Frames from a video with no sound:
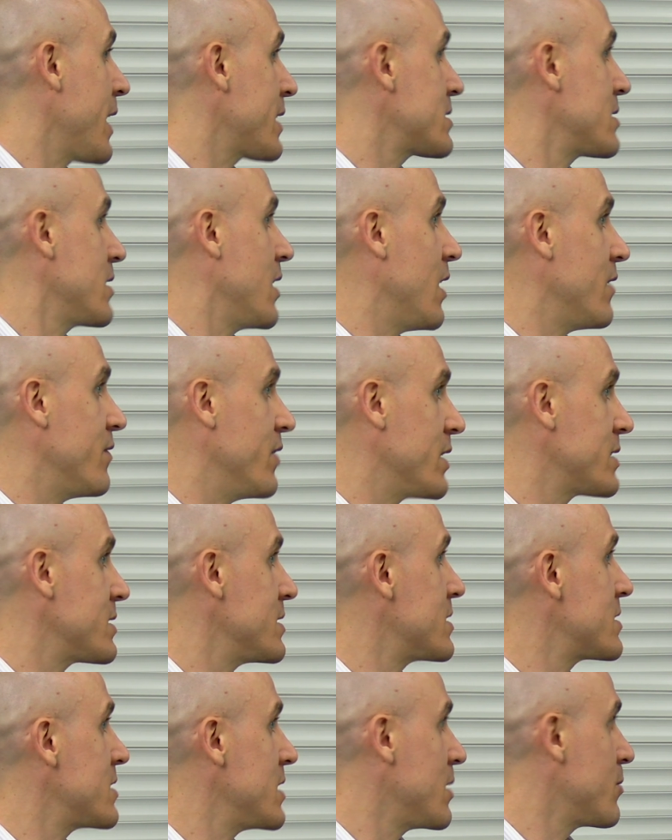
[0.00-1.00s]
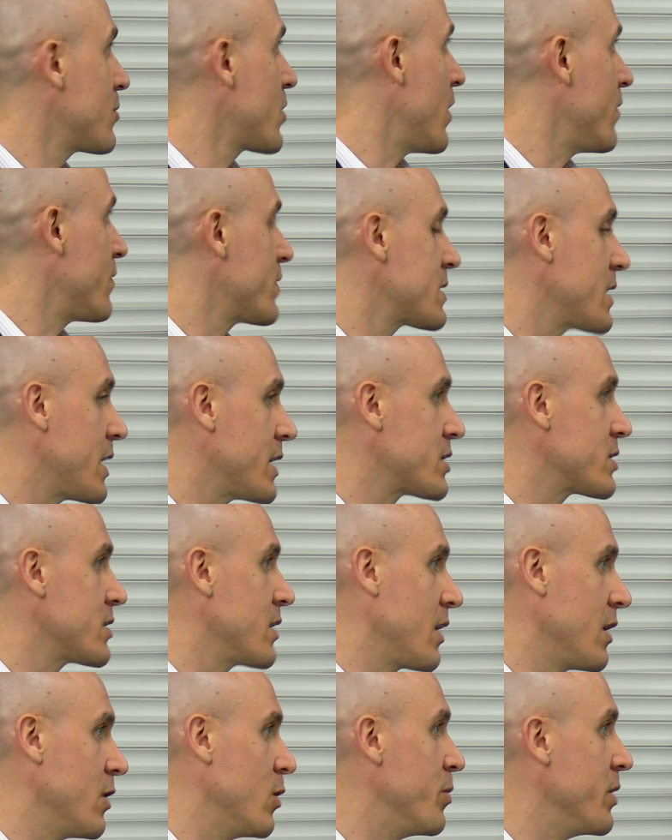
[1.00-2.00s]
XDR versus SIEM conversation
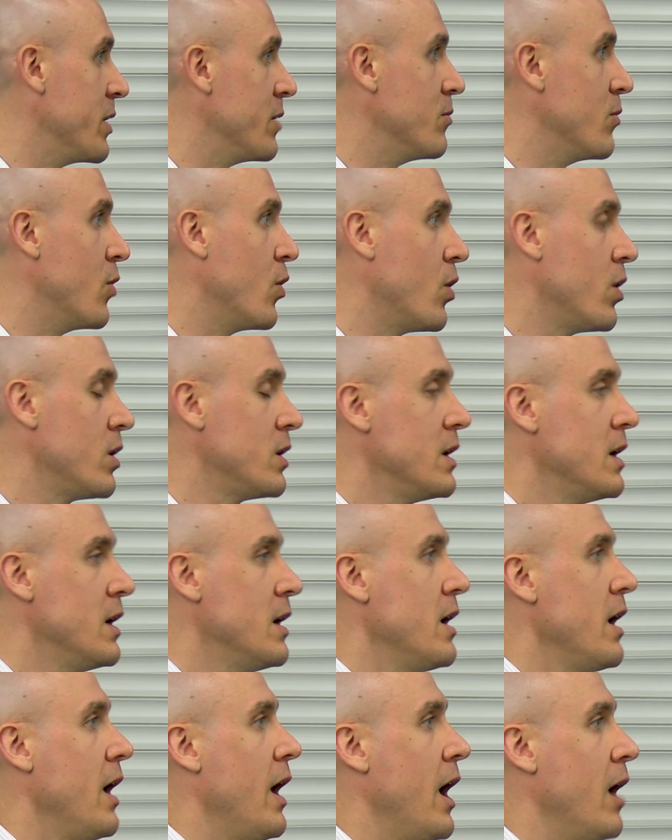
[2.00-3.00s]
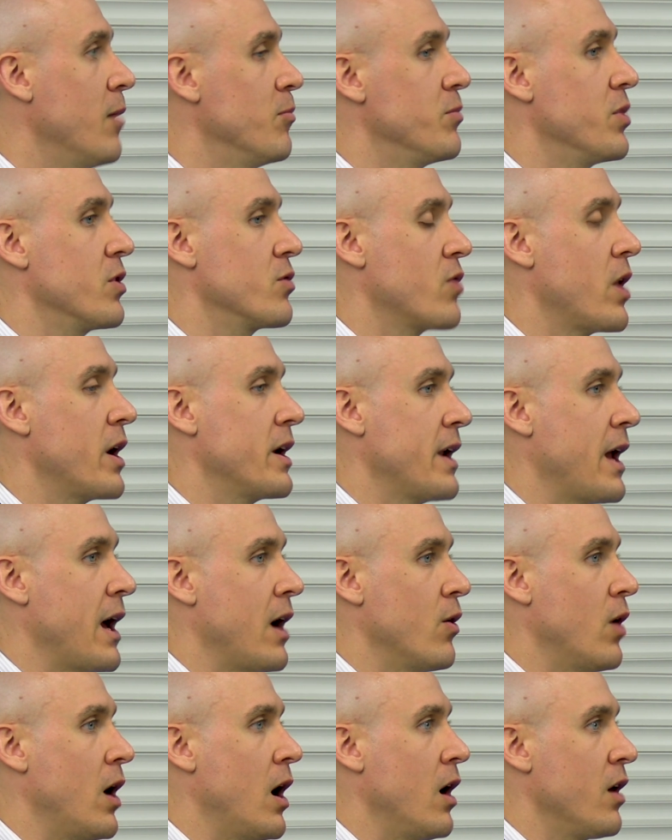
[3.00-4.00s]
a little bit more. But right
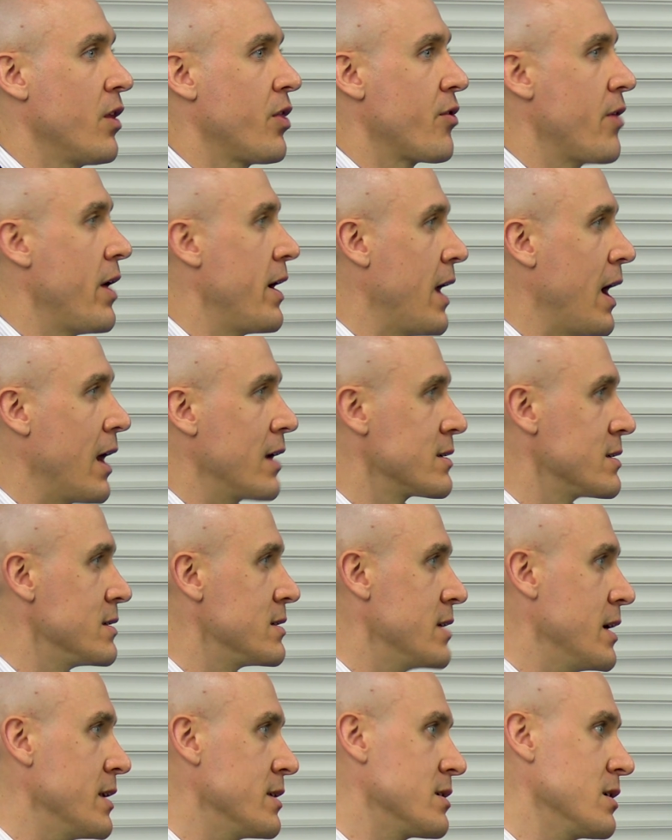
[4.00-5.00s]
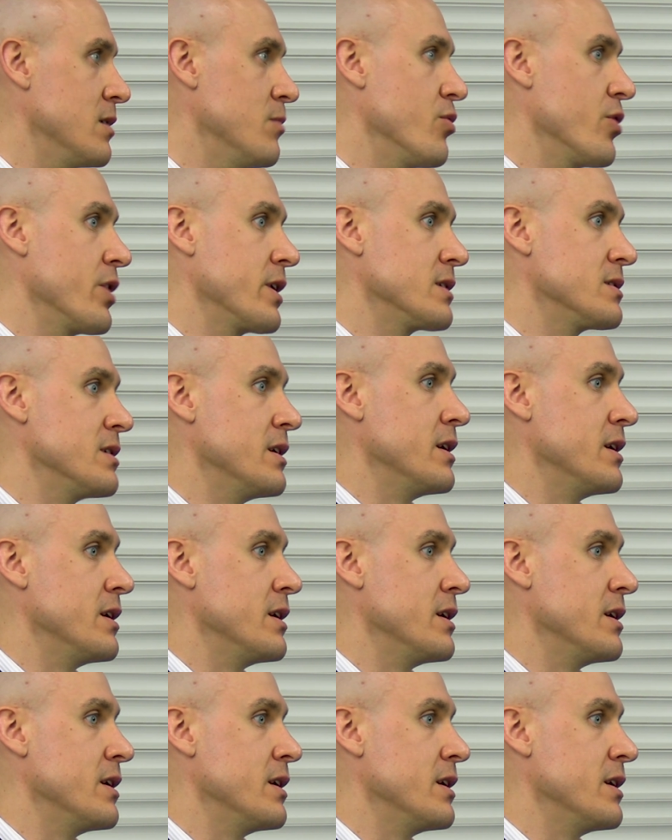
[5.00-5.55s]
now, our threat analysis center brings